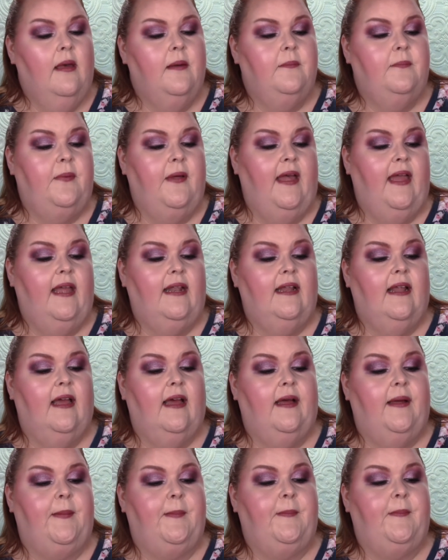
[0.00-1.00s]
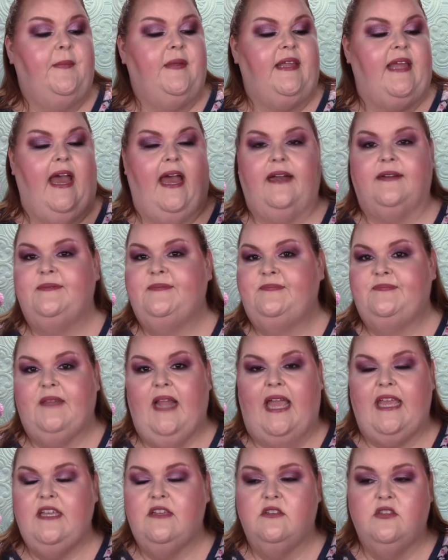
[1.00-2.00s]
But um, yeah,
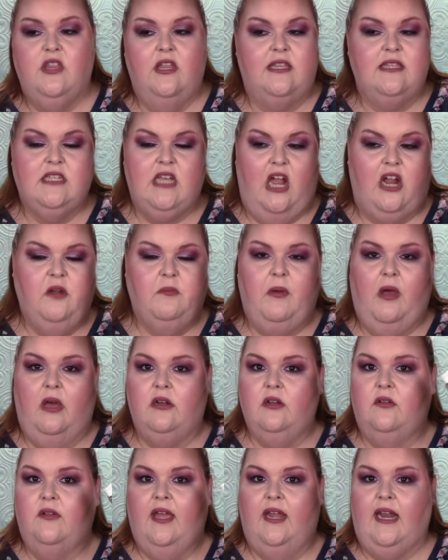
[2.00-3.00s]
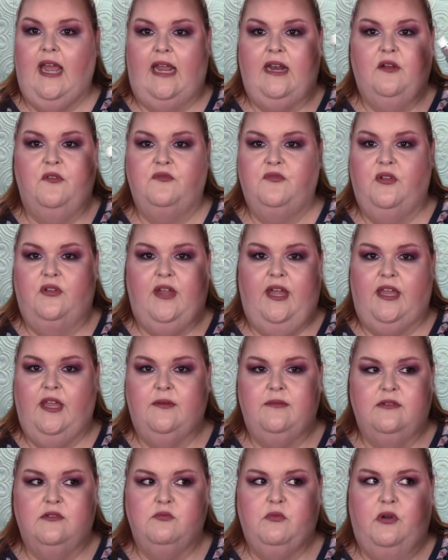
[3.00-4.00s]
I used the entire bottle and I don't feel like
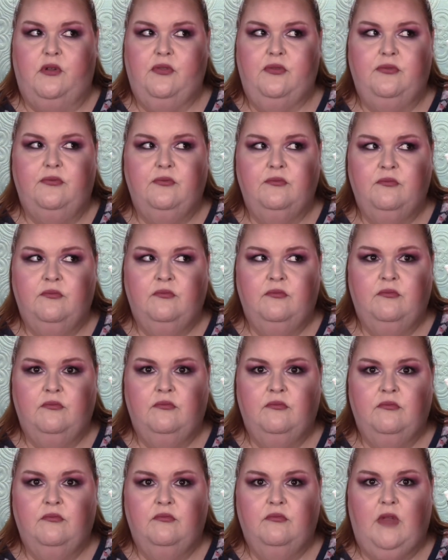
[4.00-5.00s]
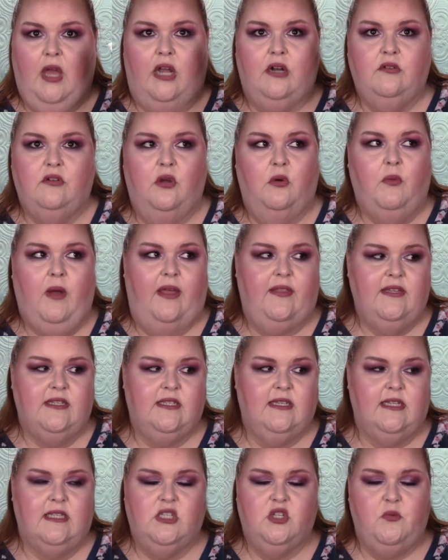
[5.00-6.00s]
it was worth, I don't know why this
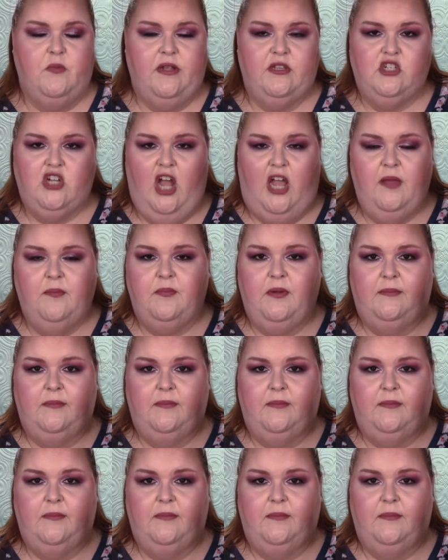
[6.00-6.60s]
gets so much hype.